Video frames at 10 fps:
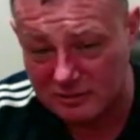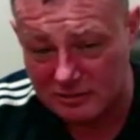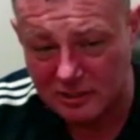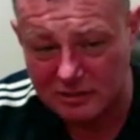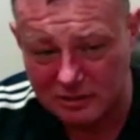
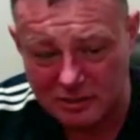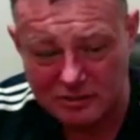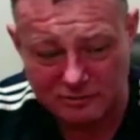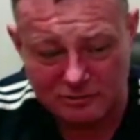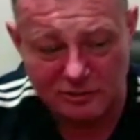I
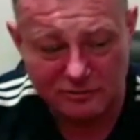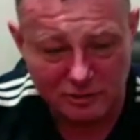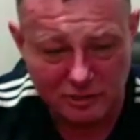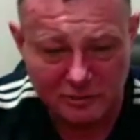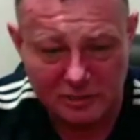just love what
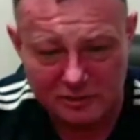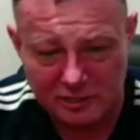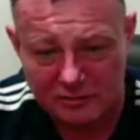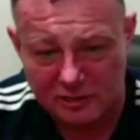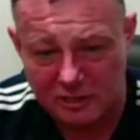they built
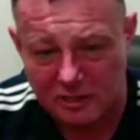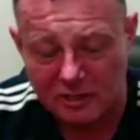down there.